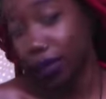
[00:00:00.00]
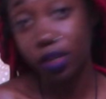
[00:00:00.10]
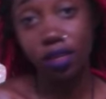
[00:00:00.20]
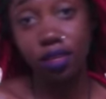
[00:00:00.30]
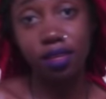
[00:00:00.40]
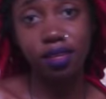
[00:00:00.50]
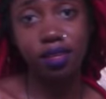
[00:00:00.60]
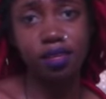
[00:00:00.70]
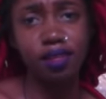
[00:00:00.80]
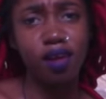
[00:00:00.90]
which
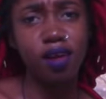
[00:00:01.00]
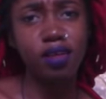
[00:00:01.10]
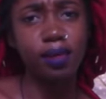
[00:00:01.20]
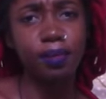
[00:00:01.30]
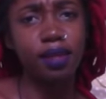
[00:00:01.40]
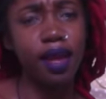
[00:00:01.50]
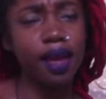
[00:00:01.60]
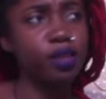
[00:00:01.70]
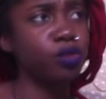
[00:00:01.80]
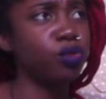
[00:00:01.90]
is not something that
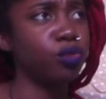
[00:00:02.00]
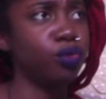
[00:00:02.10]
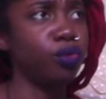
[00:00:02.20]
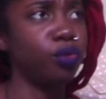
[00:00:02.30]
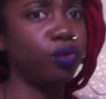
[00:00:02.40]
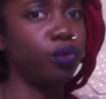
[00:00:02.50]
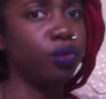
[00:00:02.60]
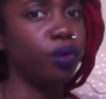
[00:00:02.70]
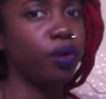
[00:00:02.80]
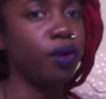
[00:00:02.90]
I do
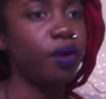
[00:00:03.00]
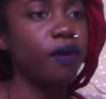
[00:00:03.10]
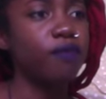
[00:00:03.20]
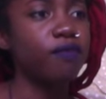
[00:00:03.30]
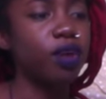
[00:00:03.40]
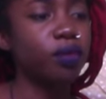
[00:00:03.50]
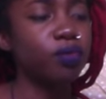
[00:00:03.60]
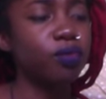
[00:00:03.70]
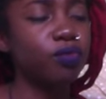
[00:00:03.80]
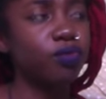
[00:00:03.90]

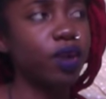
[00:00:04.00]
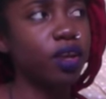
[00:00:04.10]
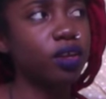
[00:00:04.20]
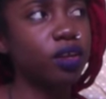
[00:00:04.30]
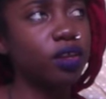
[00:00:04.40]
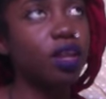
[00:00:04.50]
very regular.